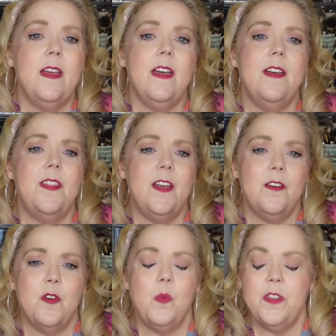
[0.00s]
and they
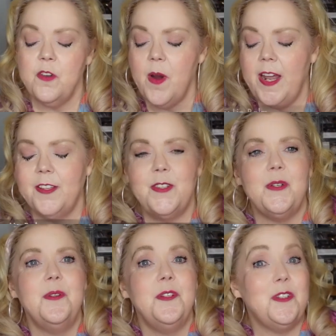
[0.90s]
are the With
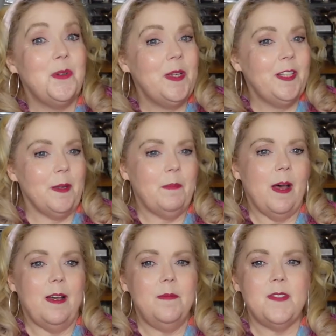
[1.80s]
Gratitude Dewy Lip
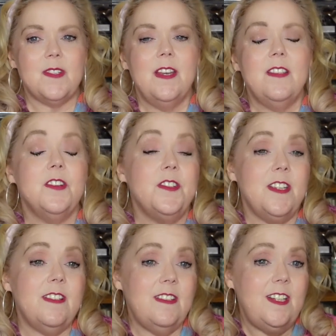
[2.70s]
Balms. They're
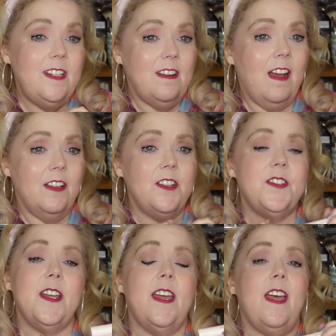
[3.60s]
sixteen
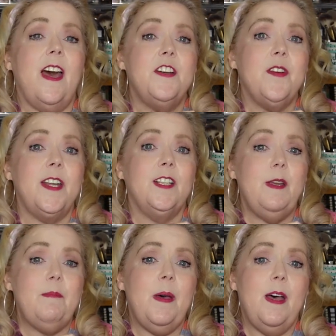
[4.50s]
dollars, a hydrating
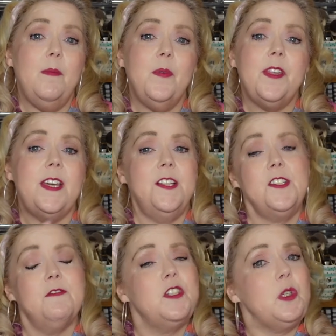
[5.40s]
lip balm with a
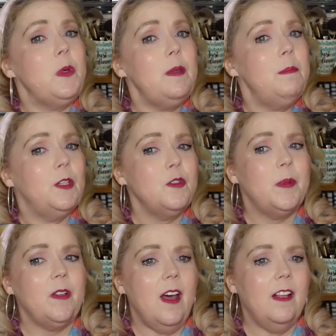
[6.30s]
kiss of dewy,
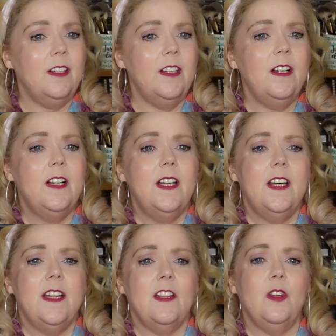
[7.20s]
buildable color.
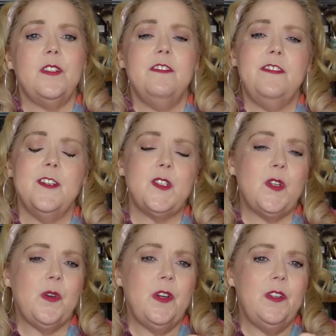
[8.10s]
Looks and feels
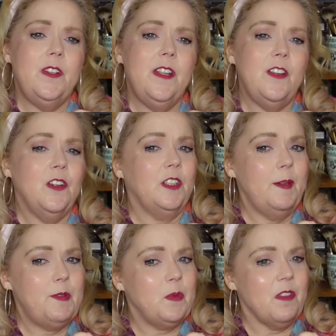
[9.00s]
so good that your
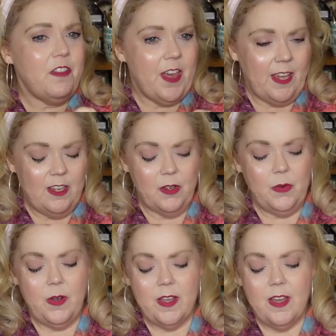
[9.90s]
lips will thank
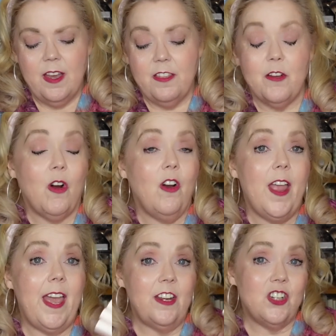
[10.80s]
you. There are
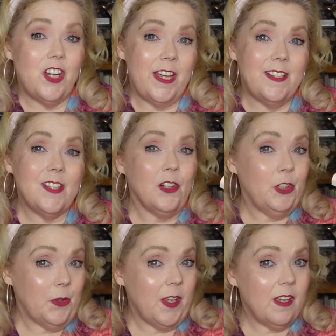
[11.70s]
eight shades,
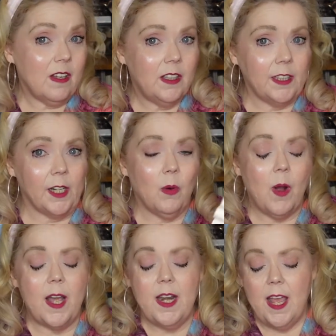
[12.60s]
including a clear
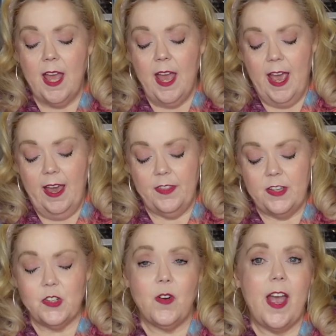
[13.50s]
one, and
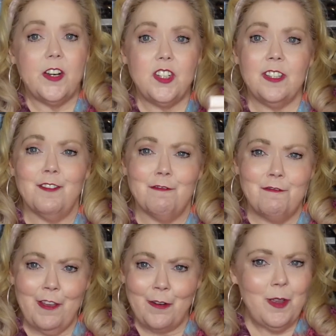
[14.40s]
these are actually
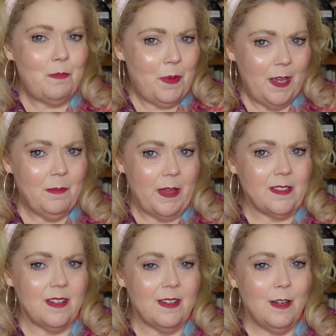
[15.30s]
very
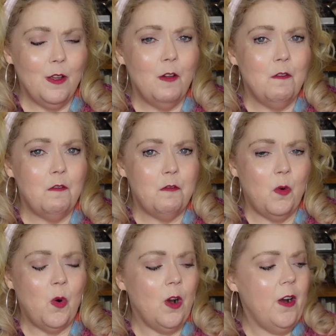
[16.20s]
pigmented
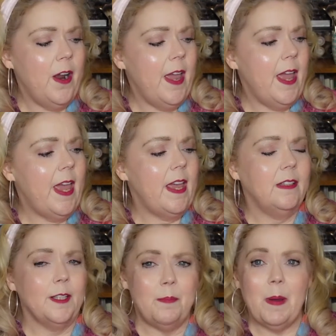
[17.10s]
for a
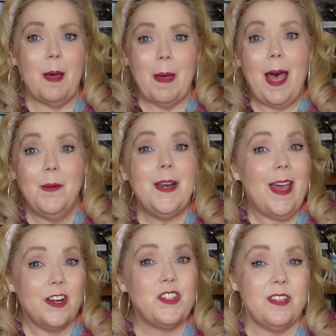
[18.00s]
lip balm. I would
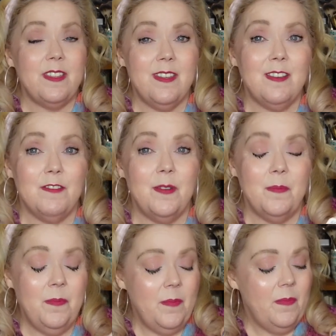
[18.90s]
actually think of
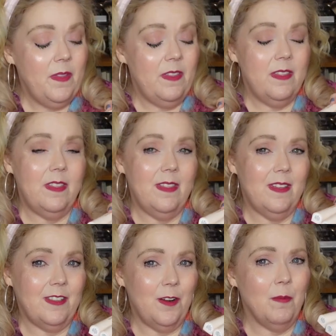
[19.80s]
them
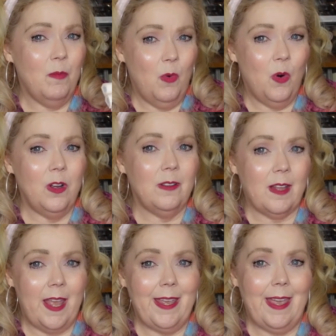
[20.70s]
that they're more
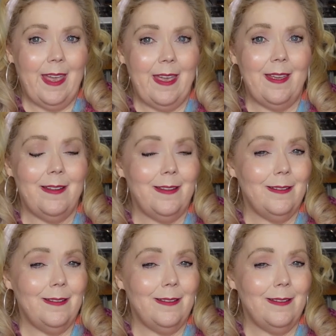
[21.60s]
like a